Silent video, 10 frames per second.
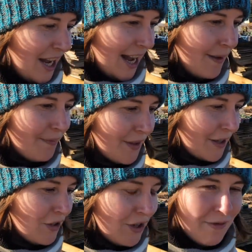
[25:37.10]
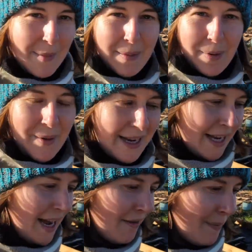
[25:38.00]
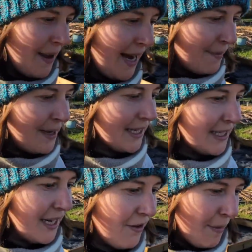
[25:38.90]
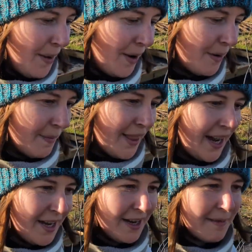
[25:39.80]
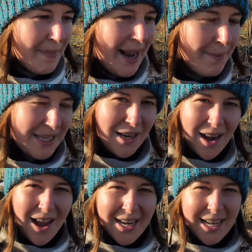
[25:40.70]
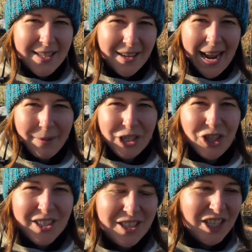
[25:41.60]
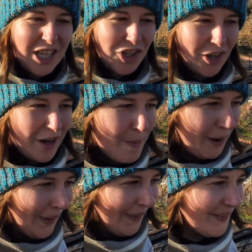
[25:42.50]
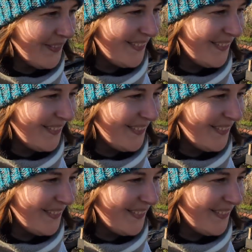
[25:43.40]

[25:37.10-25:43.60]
do you remember when Kerry paid me to dig her a pond but then didn't pay me to line it, so now it's just a ditch on her plot?